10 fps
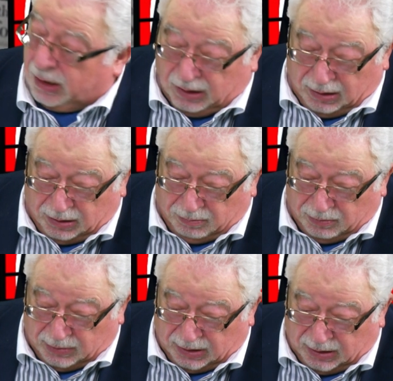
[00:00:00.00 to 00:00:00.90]

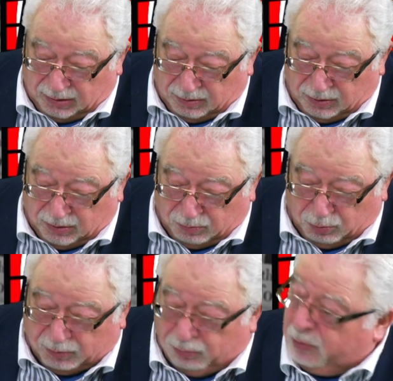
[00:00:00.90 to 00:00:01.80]
Um, uh, you know,
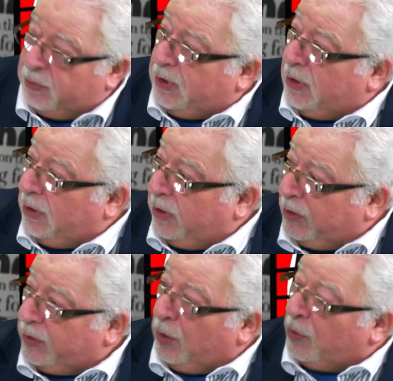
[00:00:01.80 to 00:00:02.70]
we,
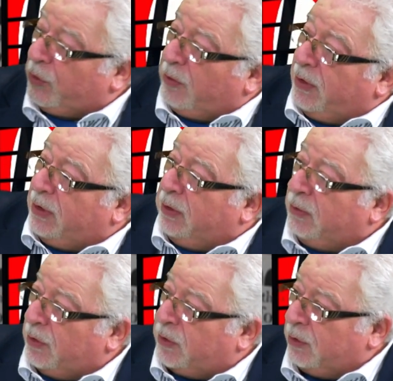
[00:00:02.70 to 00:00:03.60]
it's the whole story, isn't it? You've
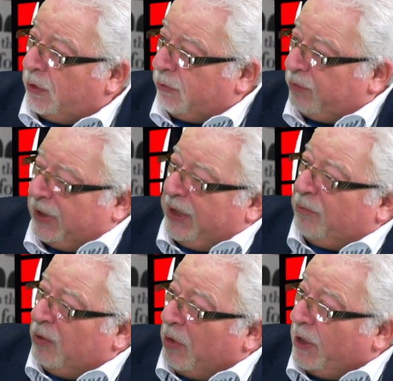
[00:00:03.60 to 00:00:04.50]
got, you've got to
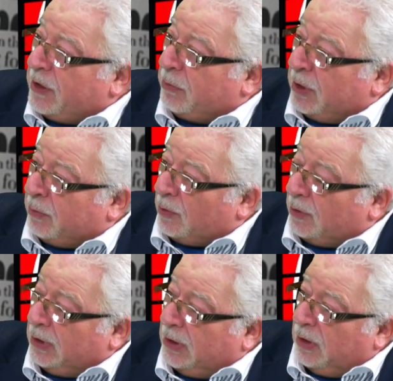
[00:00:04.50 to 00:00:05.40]
keep reminding people
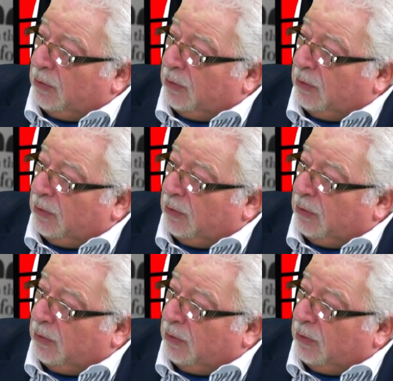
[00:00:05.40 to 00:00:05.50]
mm.